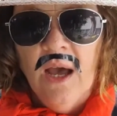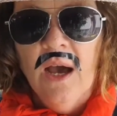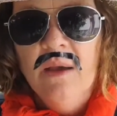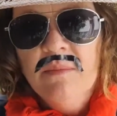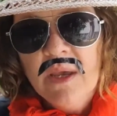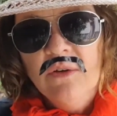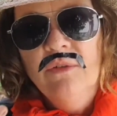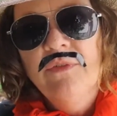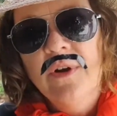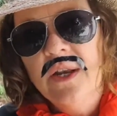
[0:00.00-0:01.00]
I make
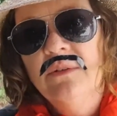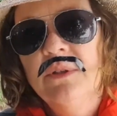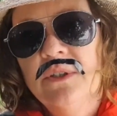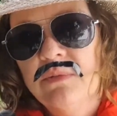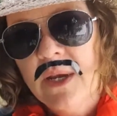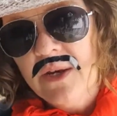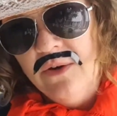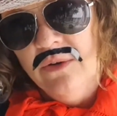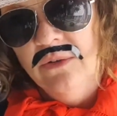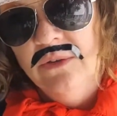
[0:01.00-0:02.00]
good friend with Swaino.